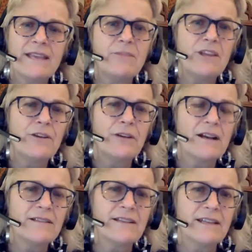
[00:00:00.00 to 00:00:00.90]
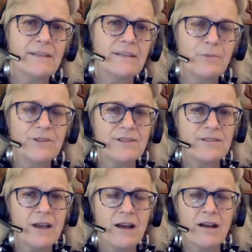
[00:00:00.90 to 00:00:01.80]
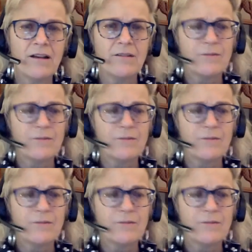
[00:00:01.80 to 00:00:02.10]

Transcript: curiosity that puts uh,